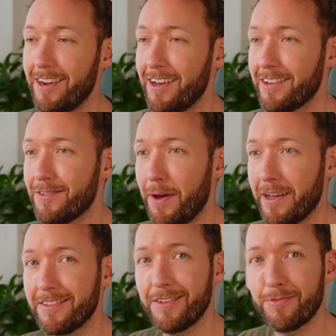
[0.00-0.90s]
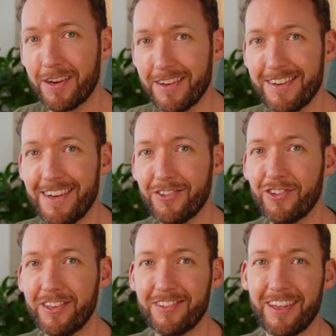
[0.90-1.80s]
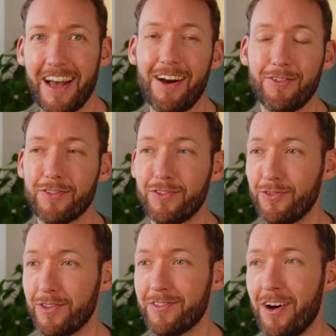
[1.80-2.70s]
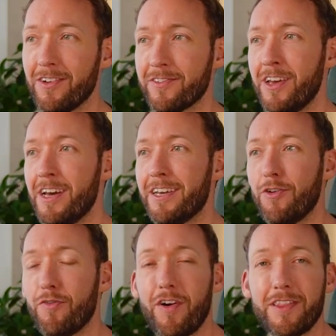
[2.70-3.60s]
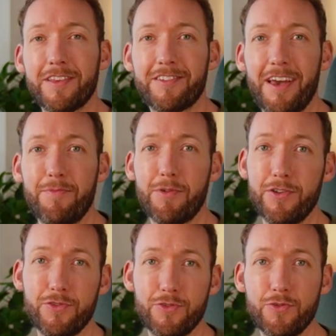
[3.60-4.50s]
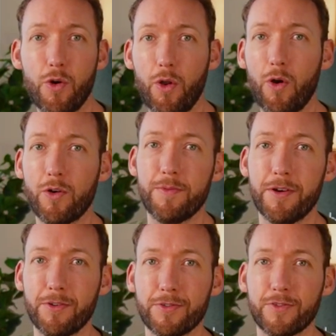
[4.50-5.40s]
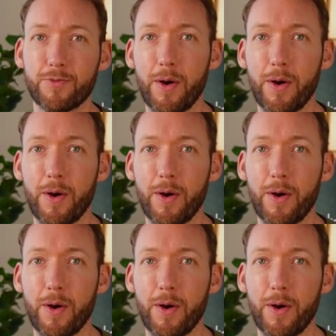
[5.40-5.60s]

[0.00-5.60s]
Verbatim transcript: than I expected when I initially set out to do this task. And you'll find the same when you do your longer builds as